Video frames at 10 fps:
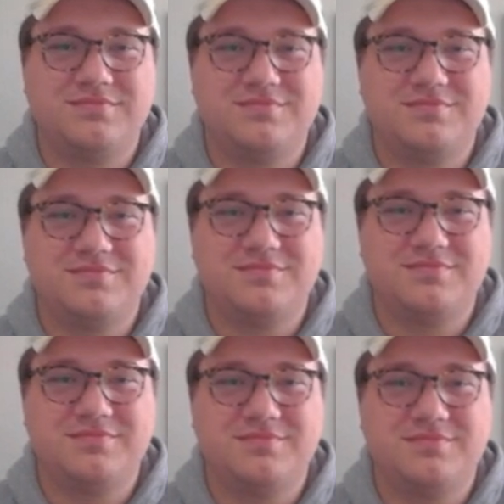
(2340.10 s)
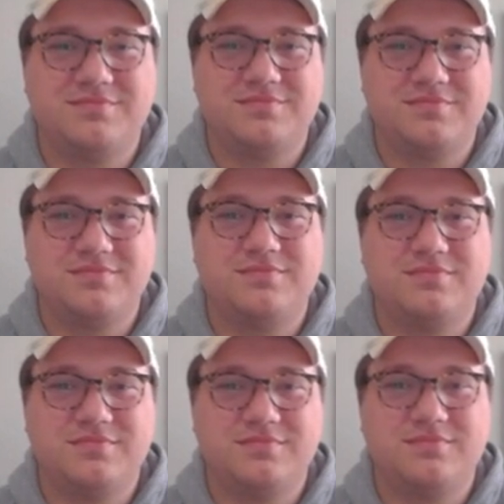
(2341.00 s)

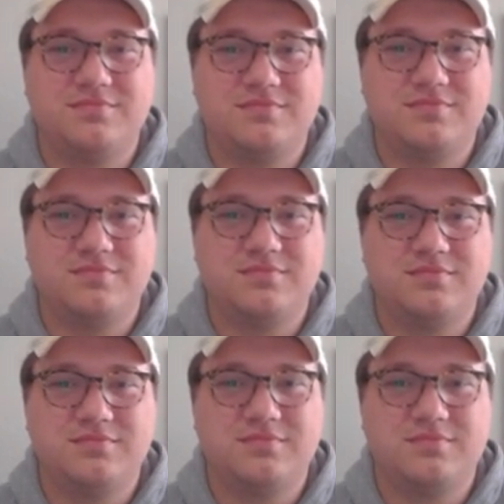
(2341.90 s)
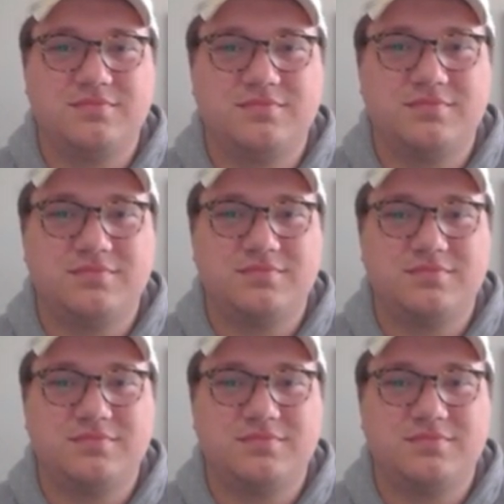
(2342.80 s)
(silent)